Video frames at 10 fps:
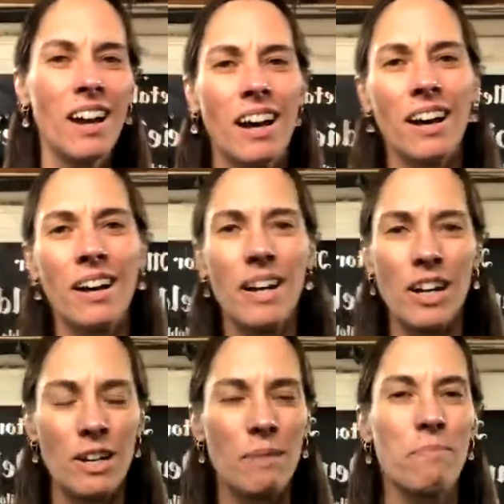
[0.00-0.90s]
I
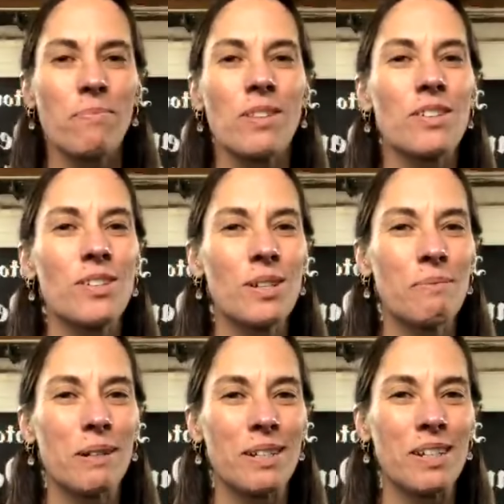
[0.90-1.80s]
am
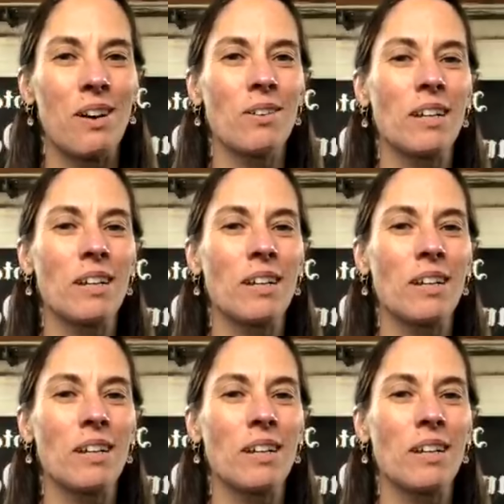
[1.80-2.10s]
super stoked.